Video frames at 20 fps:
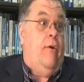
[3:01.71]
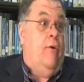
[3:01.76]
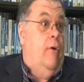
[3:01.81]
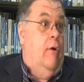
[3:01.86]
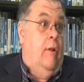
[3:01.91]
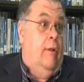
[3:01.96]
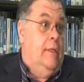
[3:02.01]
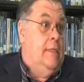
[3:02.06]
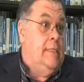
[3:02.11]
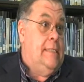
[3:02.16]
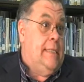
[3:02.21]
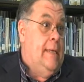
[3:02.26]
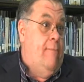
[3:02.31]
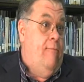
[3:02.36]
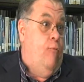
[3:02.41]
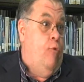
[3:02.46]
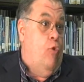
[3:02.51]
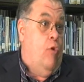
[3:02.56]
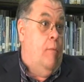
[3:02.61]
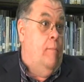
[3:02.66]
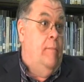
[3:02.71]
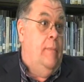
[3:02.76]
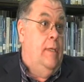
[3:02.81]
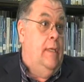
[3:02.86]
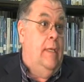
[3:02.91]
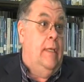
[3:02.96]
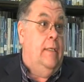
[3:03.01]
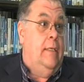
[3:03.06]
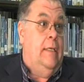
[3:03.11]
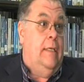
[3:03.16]
all in some form
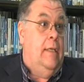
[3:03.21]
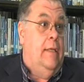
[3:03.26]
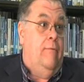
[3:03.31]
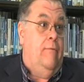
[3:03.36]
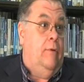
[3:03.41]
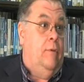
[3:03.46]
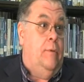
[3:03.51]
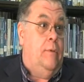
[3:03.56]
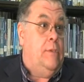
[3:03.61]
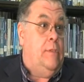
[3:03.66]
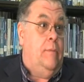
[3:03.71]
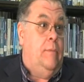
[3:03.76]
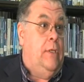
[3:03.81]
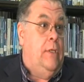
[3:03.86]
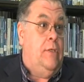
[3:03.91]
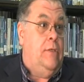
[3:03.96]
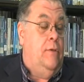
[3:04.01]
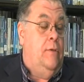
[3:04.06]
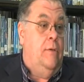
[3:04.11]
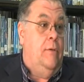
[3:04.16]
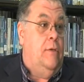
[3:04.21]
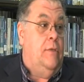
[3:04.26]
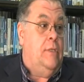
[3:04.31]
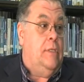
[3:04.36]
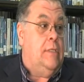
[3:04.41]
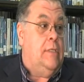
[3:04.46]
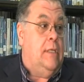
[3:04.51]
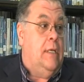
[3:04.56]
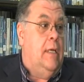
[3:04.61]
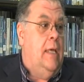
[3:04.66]
an influence to me too. They're
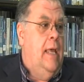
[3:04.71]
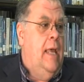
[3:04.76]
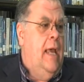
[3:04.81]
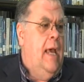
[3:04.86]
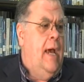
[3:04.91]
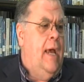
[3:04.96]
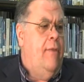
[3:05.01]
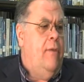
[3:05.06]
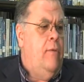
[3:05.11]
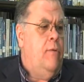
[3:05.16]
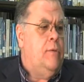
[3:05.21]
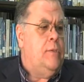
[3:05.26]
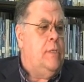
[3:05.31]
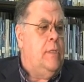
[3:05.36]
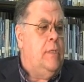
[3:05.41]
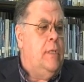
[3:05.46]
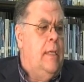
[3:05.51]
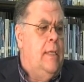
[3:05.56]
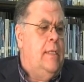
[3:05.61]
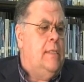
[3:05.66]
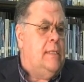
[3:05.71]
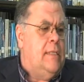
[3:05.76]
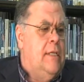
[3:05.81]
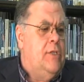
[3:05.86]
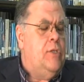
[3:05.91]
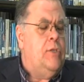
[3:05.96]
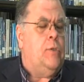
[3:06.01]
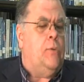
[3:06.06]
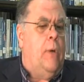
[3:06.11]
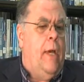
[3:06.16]
just, I think and it's not
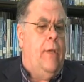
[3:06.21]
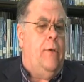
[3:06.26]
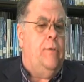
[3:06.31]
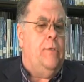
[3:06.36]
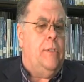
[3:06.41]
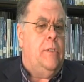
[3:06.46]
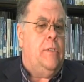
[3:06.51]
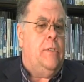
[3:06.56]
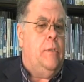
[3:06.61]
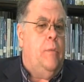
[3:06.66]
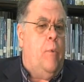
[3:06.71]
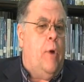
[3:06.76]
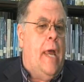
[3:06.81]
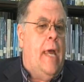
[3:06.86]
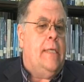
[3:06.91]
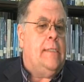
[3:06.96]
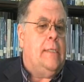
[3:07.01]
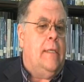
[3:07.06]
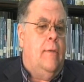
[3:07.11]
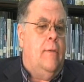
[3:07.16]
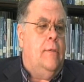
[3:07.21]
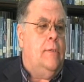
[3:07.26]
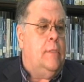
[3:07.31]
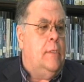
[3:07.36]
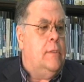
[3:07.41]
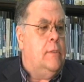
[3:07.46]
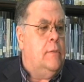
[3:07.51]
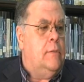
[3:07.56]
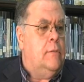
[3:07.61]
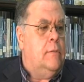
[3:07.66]
just writers, it's Nebraska. There's a
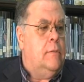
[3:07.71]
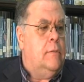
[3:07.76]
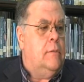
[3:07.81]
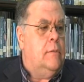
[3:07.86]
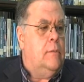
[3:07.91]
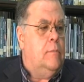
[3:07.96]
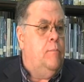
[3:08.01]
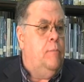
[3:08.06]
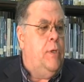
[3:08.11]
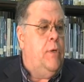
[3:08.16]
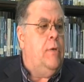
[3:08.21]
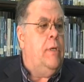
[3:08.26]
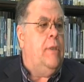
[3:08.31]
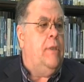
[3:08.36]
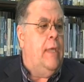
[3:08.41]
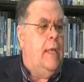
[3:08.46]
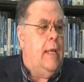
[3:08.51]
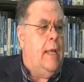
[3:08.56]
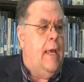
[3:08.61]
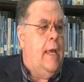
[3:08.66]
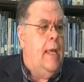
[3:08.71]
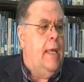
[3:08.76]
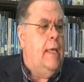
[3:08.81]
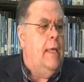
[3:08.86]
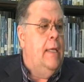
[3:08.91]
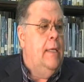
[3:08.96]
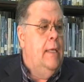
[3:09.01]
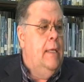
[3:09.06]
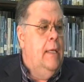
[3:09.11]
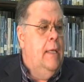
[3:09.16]
spirit that I
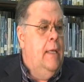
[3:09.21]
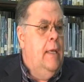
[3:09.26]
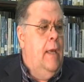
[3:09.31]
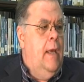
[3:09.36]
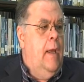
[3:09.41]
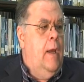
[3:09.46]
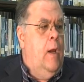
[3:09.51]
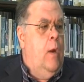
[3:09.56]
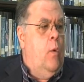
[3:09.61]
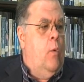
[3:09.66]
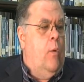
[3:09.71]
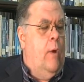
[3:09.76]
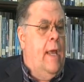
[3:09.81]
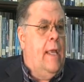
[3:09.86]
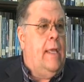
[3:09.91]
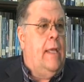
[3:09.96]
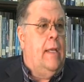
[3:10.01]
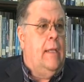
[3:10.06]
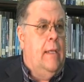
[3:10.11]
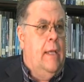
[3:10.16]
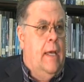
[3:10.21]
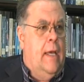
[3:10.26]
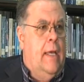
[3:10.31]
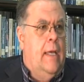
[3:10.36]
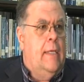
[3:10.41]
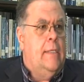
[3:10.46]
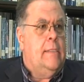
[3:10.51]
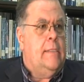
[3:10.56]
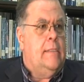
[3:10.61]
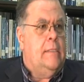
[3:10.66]

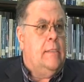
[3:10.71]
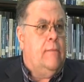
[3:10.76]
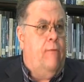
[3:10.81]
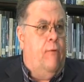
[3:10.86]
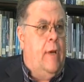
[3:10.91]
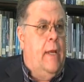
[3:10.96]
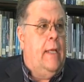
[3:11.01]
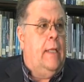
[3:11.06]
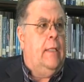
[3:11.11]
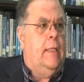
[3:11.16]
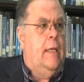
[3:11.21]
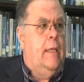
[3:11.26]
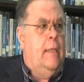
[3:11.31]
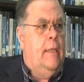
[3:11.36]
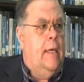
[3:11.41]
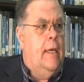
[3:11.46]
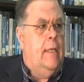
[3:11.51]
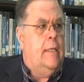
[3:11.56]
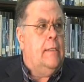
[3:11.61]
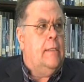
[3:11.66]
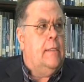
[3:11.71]
recognize, frankly, that